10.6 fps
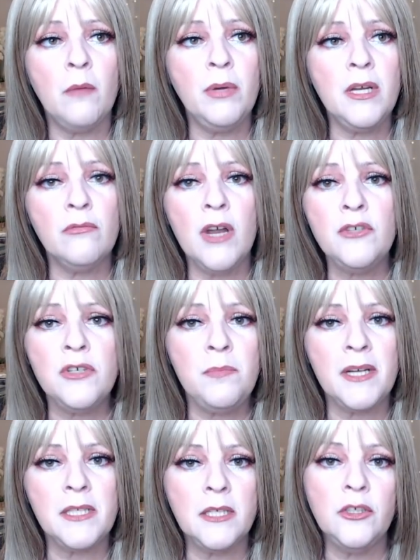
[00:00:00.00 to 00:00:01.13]
But in
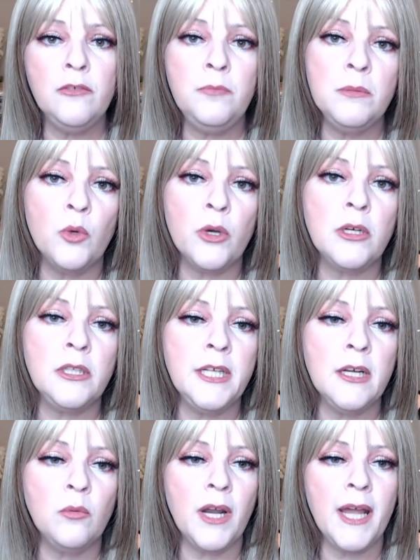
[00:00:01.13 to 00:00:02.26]
retrospect, I could have been more
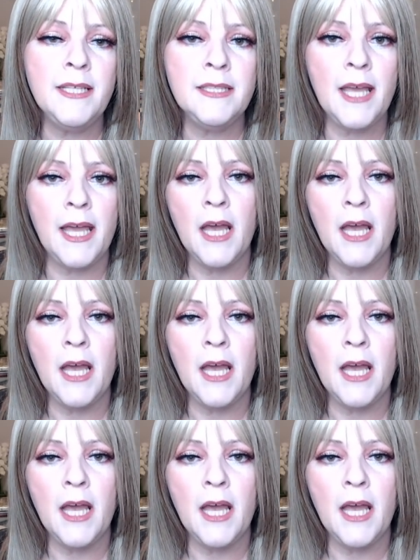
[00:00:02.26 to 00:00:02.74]
clear when I say,